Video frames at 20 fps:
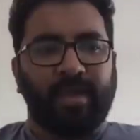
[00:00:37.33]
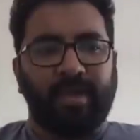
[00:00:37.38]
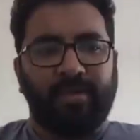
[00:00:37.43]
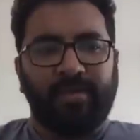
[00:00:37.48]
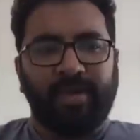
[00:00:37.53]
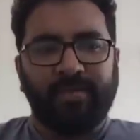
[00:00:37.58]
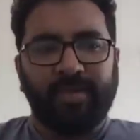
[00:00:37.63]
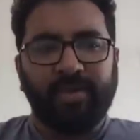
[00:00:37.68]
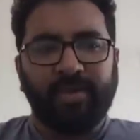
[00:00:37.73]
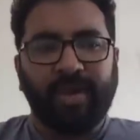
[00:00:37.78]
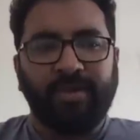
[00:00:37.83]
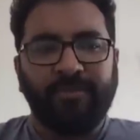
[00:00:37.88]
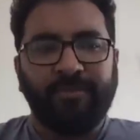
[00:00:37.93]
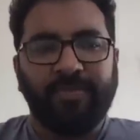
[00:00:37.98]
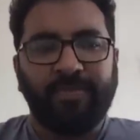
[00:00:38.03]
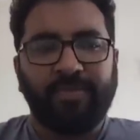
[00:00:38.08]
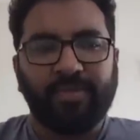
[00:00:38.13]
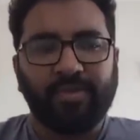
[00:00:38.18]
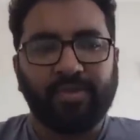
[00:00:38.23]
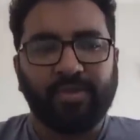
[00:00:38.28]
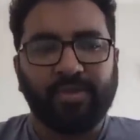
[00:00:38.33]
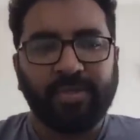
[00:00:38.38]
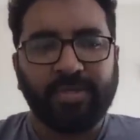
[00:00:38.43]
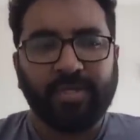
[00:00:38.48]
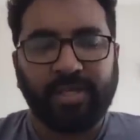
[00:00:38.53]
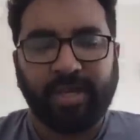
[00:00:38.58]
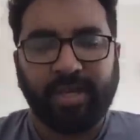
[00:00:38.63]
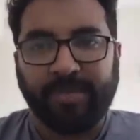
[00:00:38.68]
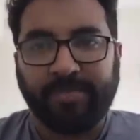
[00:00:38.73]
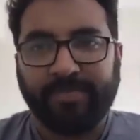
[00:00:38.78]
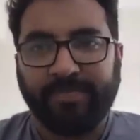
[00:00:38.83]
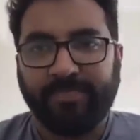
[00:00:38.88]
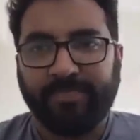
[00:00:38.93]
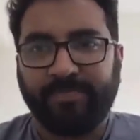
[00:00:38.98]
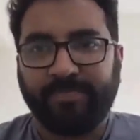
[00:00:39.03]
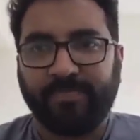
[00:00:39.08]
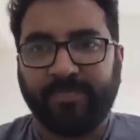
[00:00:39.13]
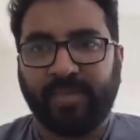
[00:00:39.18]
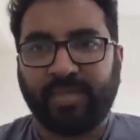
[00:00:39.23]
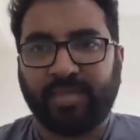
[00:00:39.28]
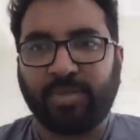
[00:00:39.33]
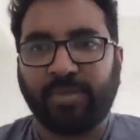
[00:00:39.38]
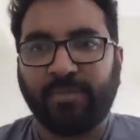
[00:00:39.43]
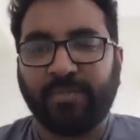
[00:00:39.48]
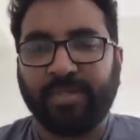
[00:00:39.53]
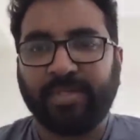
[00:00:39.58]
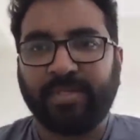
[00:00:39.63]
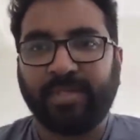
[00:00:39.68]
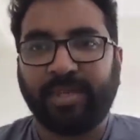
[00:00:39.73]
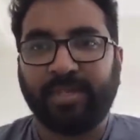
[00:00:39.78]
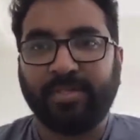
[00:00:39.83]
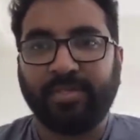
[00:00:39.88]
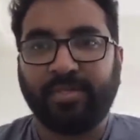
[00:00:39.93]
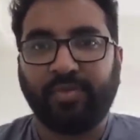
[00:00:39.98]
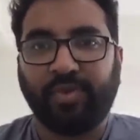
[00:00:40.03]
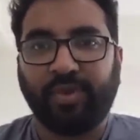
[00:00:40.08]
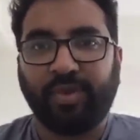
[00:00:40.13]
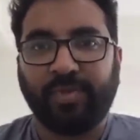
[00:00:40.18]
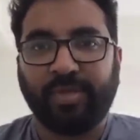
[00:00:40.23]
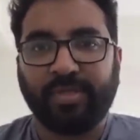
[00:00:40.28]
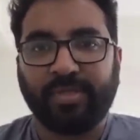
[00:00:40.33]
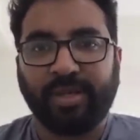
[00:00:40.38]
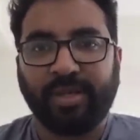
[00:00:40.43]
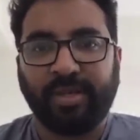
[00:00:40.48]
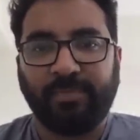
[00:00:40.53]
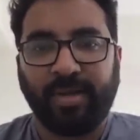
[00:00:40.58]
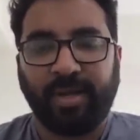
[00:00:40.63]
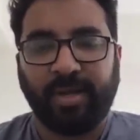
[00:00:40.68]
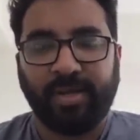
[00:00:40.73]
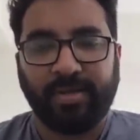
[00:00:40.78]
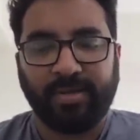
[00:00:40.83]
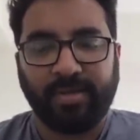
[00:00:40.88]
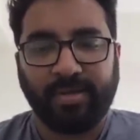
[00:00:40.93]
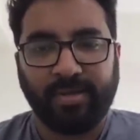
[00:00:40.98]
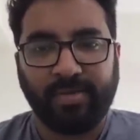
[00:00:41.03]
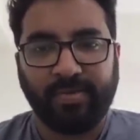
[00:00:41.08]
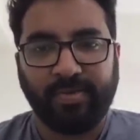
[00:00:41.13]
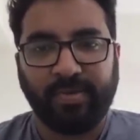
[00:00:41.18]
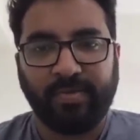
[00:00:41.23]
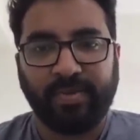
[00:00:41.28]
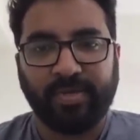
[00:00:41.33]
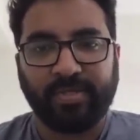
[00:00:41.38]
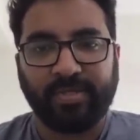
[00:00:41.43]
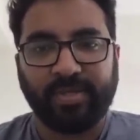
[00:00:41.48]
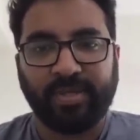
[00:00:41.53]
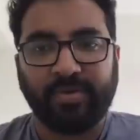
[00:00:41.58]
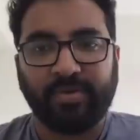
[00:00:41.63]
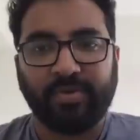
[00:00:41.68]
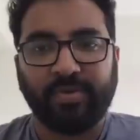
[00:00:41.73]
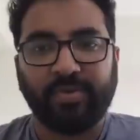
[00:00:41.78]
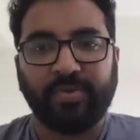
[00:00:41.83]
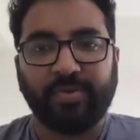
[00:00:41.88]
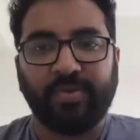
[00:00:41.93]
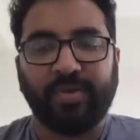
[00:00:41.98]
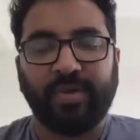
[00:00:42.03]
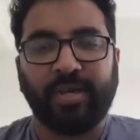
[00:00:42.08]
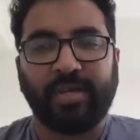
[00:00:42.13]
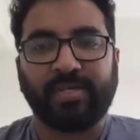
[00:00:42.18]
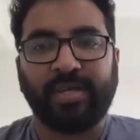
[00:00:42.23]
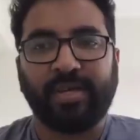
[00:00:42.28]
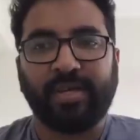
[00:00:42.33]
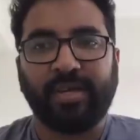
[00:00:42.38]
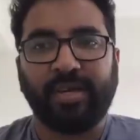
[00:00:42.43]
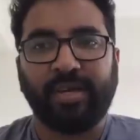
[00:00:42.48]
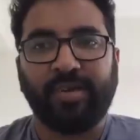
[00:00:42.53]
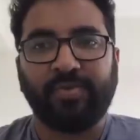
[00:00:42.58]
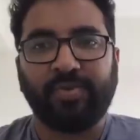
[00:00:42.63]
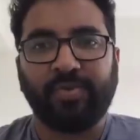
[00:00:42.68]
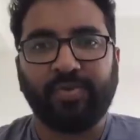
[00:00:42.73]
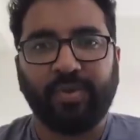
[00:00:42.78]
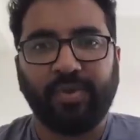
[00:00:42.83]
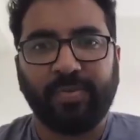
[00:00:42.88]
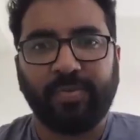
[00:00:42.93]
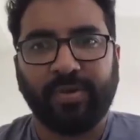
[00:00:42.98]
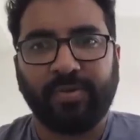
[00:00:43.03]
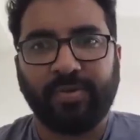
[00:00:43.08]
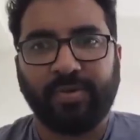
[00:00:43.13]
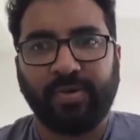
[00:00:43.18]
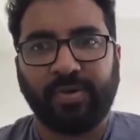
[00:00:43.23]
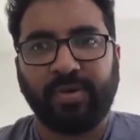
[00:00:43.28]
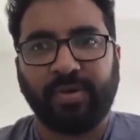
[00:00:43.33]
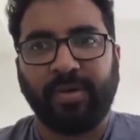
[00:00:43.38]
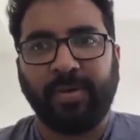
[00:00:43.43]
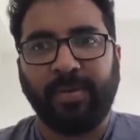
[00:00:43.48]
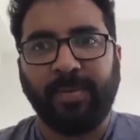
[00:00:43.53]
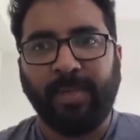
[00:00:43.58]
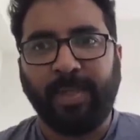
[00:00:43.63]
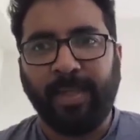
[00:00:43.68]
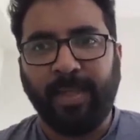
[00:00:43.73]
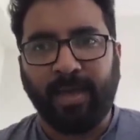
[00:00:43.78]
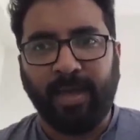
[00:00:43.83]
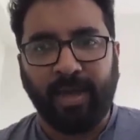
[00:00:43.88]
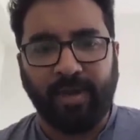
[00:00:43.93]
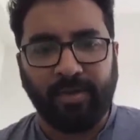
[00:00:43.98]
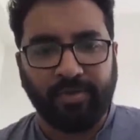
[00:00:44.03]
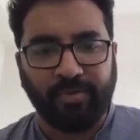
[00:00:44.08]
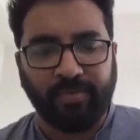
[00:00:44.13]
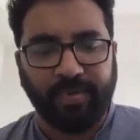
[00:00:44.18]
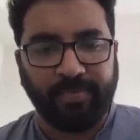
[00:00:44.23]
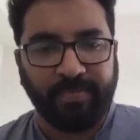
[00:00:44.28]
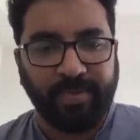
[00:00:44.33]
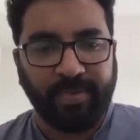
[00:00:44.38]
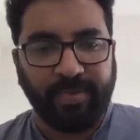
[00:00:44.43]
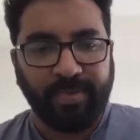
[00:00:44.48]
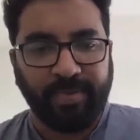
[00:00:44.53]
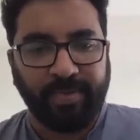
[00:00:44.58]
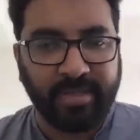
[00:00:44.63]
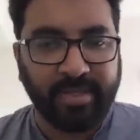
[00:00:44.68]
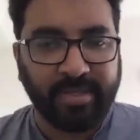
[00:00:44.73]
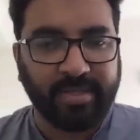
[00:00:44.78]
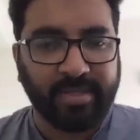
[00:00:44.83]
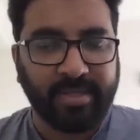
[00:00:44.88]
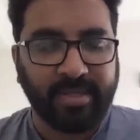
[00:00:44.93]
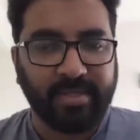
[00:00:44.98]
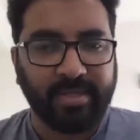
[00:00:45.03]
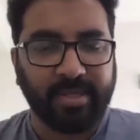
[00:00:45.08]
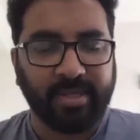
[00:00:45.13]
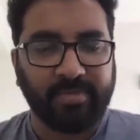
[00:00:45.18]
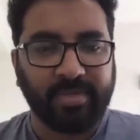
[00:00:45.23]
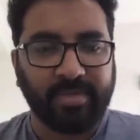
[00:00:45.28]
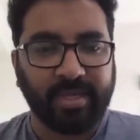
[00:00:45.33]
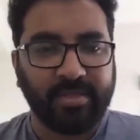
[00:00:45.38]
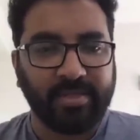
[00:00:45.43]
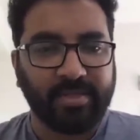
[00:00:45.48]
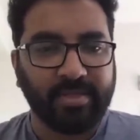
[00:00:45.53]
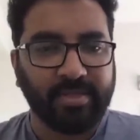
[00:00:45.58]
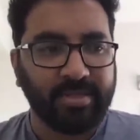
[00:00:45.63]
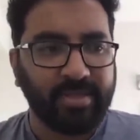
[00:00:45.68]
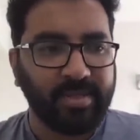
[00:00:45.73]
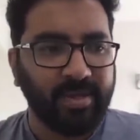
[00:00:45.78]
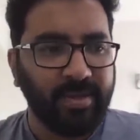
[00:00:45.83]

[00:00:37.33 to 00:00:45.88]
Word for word: whenever you have so much time, that's always a challenge. You always need a plan. You always need to know exactly how to go about or how to prepare in these circumstances.